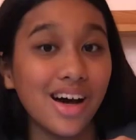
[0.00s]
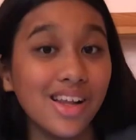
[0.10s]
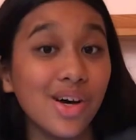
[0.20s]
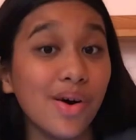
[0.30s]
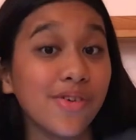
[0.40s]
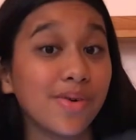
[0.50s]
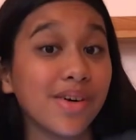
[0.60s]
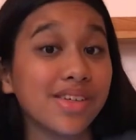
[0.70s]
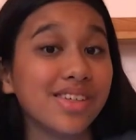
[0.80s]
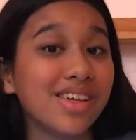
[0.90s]
Hello
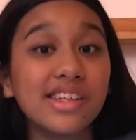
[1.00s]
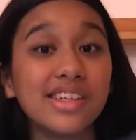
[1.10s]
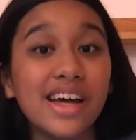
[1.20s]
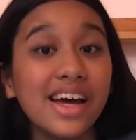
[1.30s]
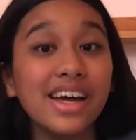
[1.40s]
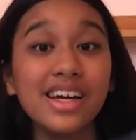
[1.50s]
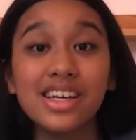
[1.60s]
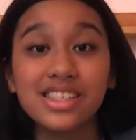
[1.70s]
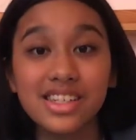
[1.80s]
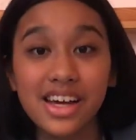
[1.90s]
everyone! Today
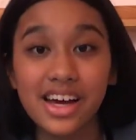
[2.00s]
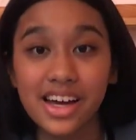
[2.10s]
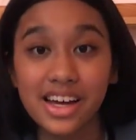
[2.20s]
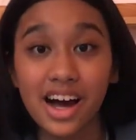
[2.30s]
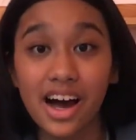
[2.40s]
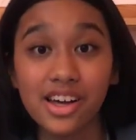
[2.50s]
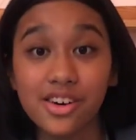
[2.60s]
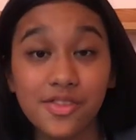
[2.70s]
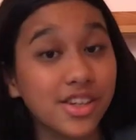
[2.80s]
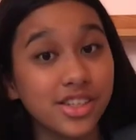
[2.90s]
is the day I
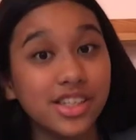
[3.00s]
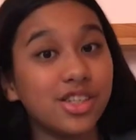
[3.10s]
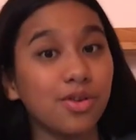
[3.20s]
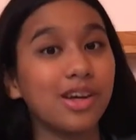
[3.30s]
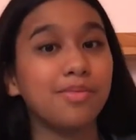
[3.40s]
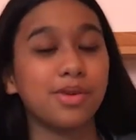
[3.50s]
officially joined